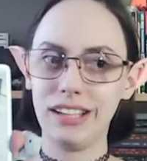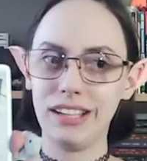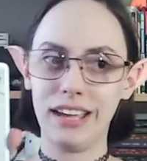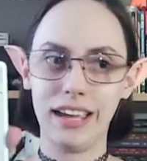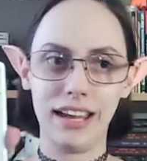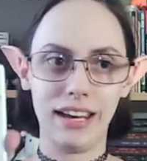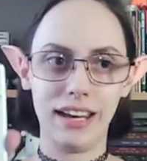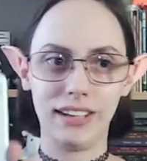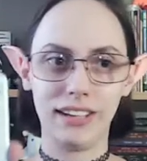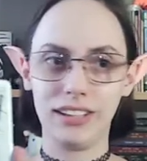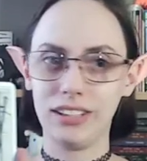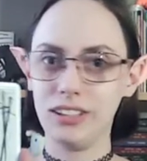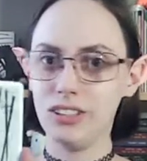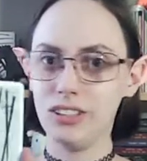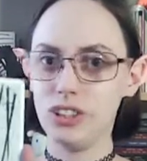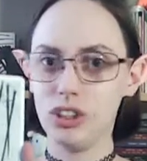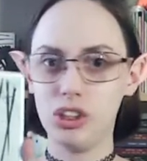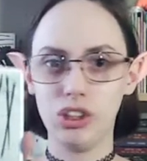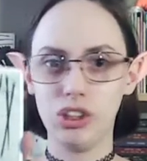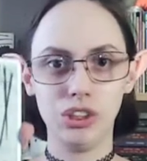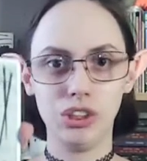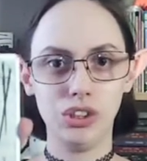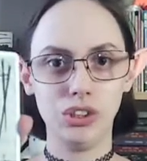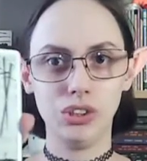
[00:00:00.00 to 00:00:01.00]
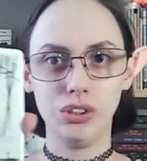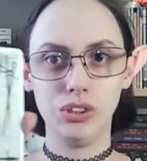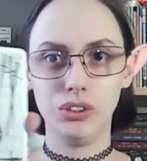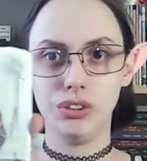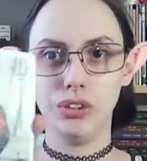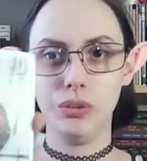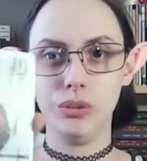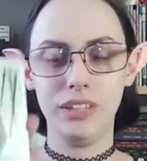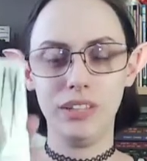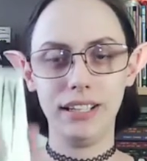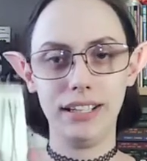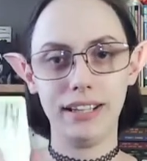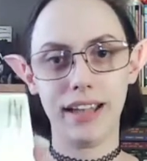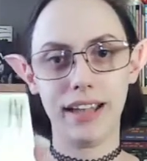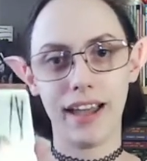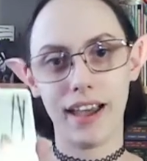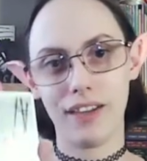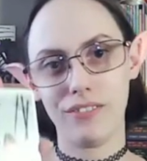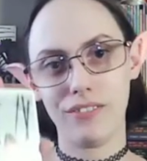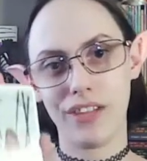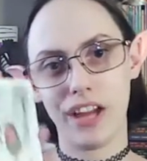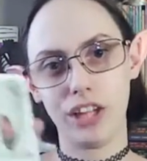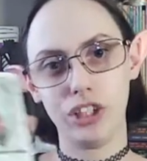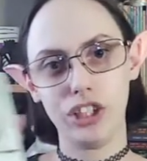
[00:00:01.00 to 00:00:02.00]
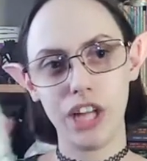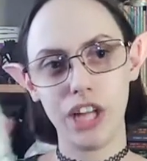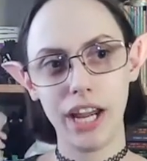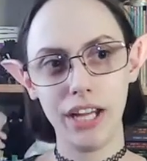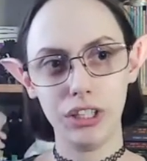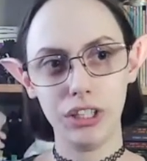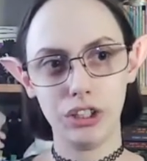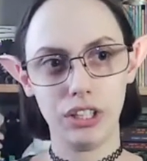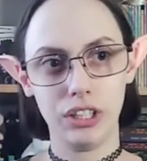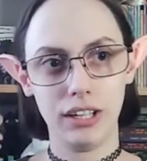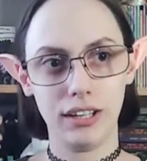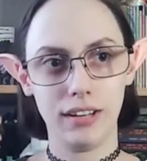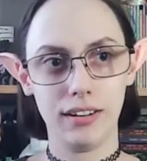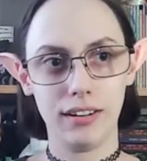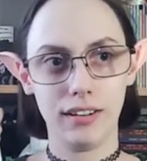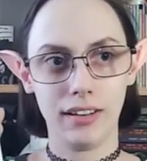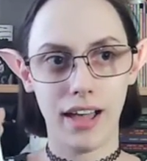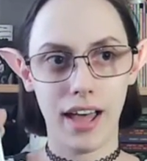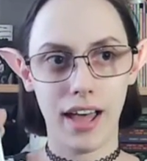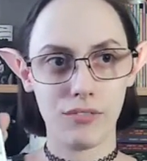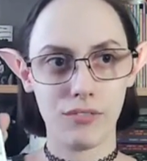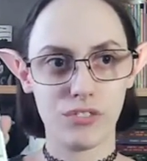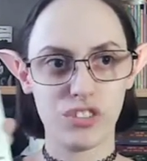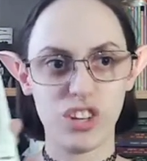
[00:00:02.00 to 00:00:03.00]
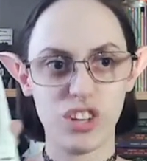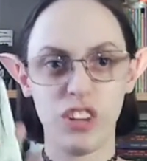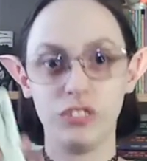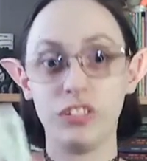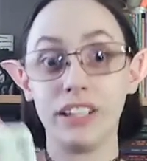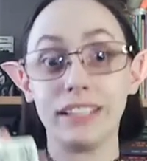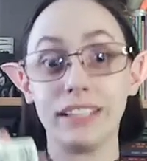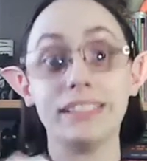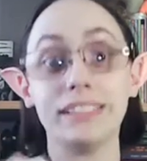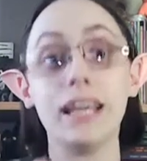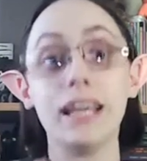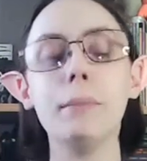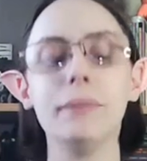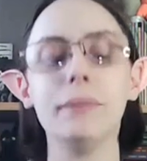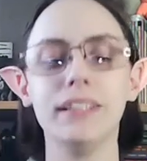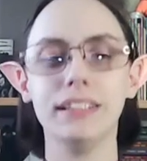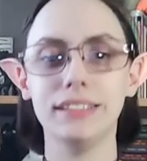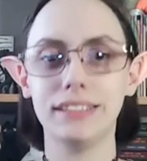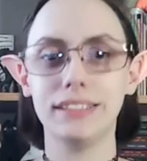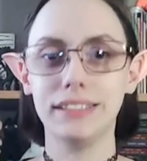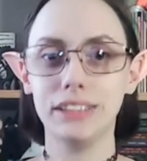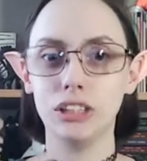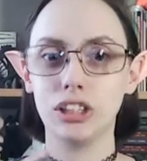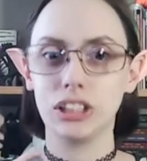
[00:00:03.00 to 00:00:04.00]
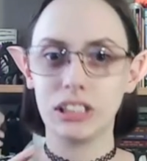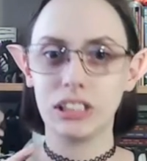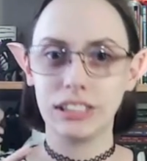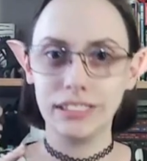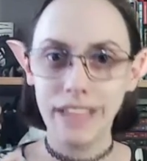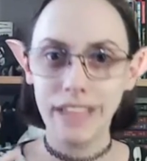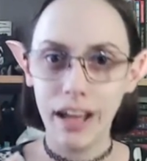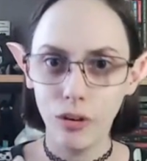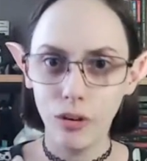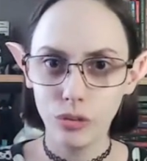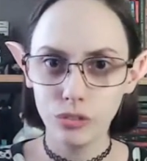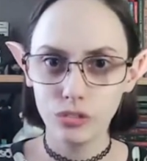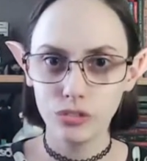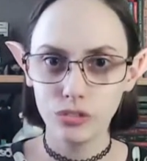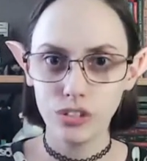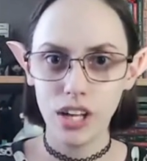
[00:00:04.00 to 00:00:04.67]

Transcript: like, you need to have that change. You need to have self-acceptance in yourself.